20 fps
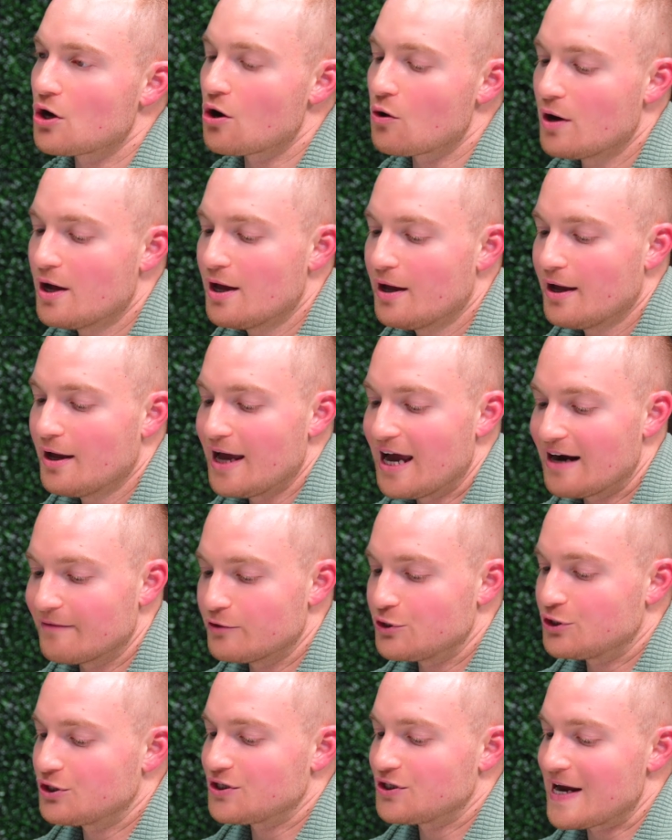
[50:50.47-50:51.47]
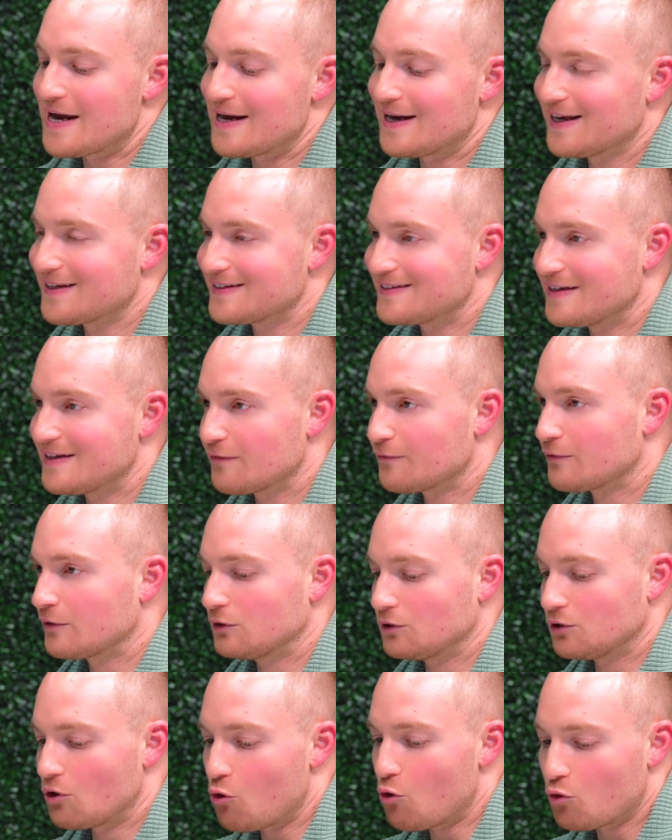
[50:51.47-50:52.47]
So every state has
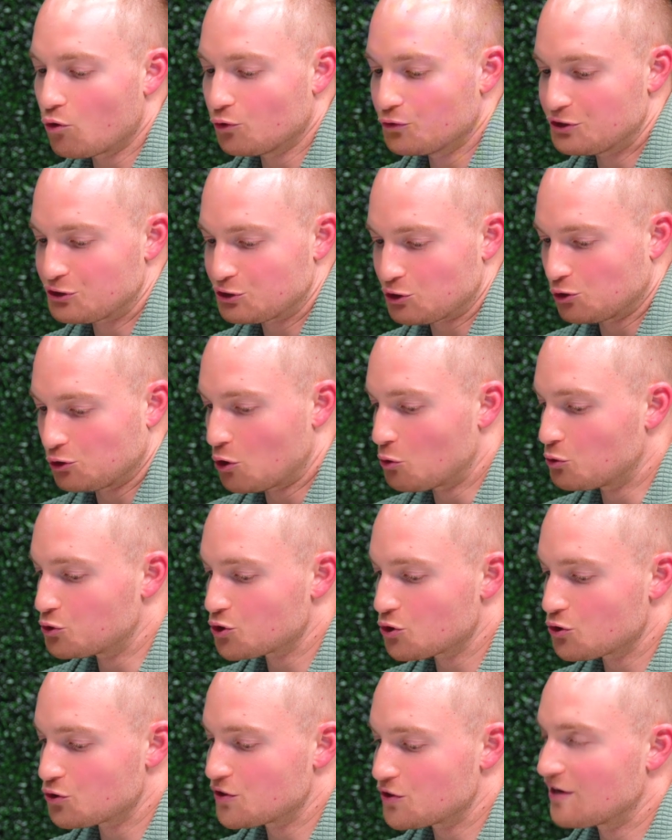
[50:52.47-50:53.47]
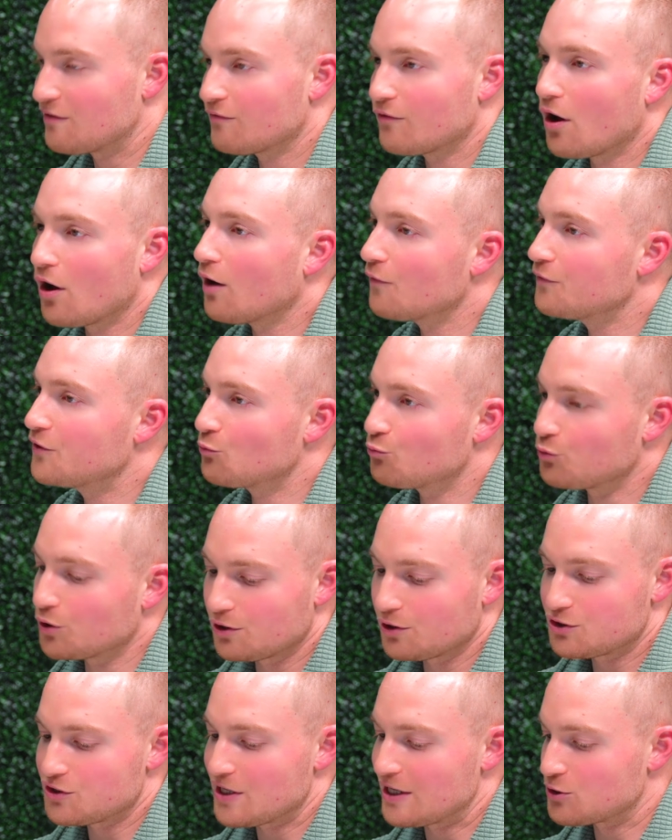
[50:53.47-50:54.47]
different local disclosures involved in
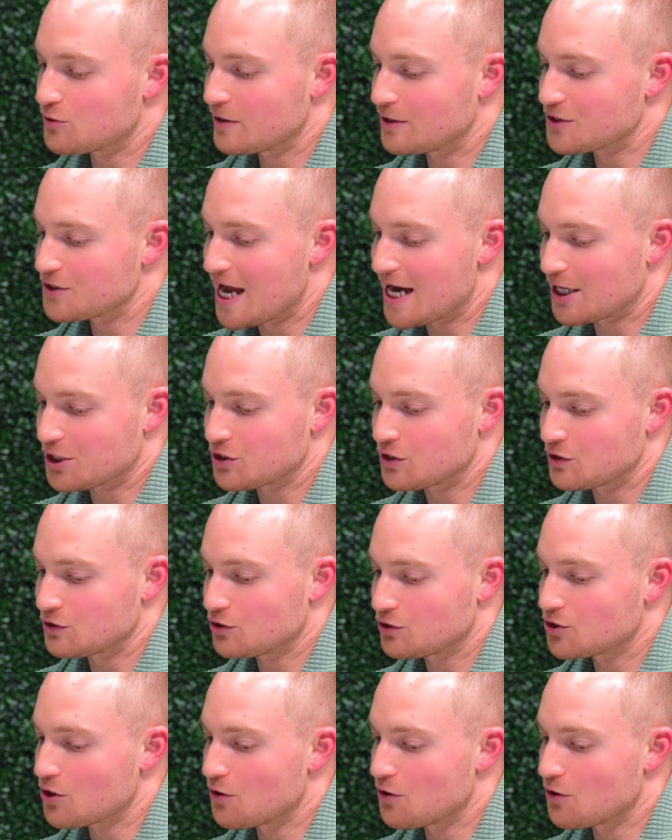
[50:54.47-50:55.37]
real estate transactions.